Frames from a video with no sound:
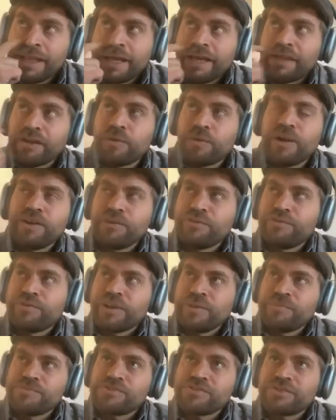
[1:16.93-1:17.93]
And quite
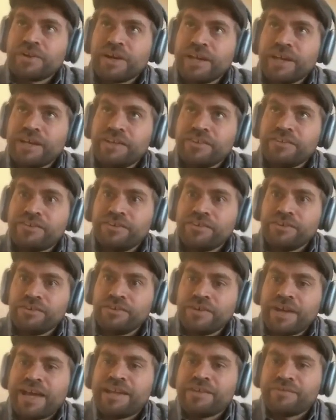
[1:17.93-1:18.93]
often I'm trying
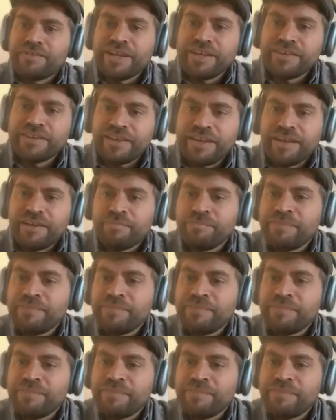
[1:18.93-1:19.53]
to elevate it.